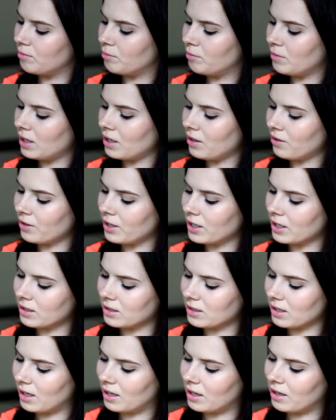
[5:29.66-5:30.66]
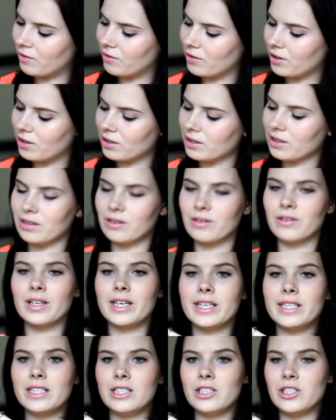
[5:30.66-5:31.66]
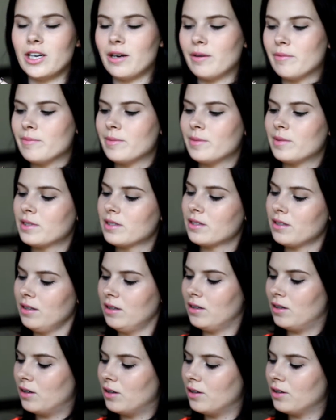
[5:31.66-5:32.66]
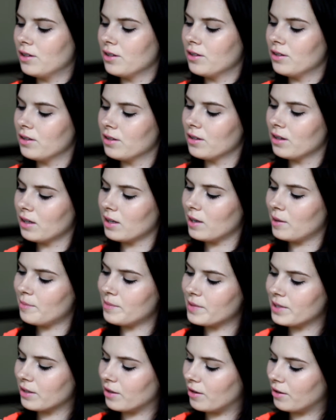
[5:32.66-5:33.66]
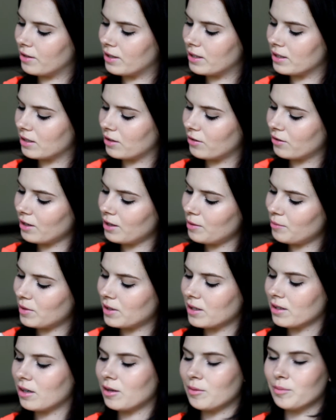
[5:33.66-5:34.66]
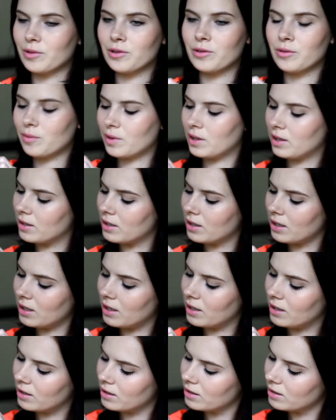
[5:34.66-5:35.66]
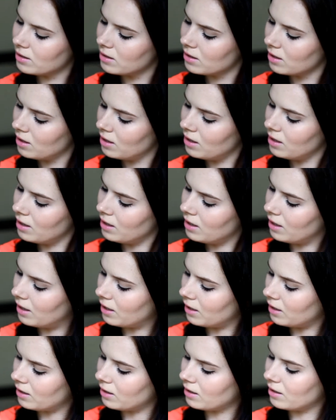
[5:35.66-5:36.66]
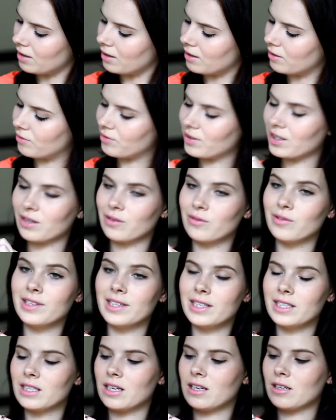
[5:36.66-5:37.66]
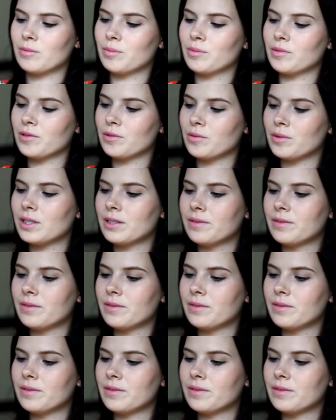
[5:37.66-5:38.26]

midi rings and they've got little like gems on them. So there's a green one, a blue one, and a kind of like really dark blue